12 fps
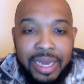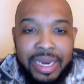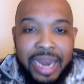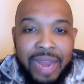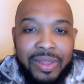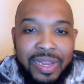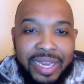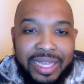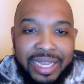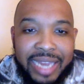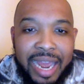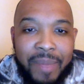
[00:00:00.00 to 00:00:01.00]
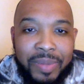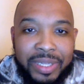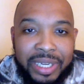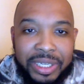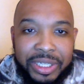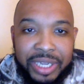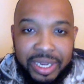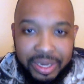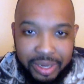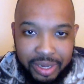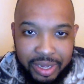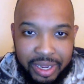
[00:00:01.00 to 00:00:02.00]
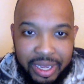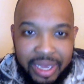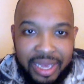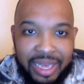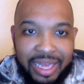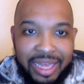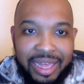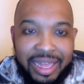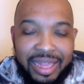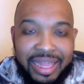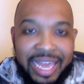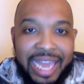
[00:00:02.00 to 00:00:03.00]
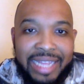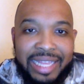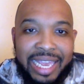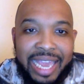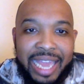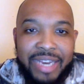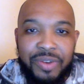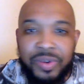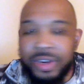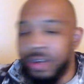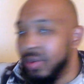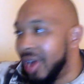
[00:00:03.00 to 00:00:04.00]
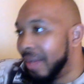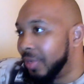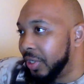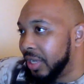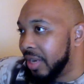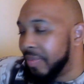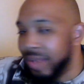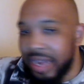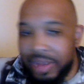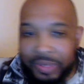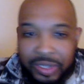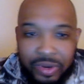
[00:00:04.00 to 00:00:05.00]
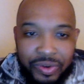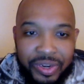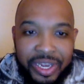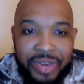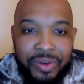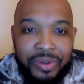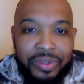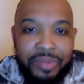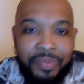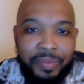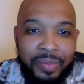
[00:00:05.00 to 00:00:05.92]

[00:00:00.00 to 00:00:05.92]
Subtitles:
Now look at the competition that they had to endure. I'm just going to bring up certain years.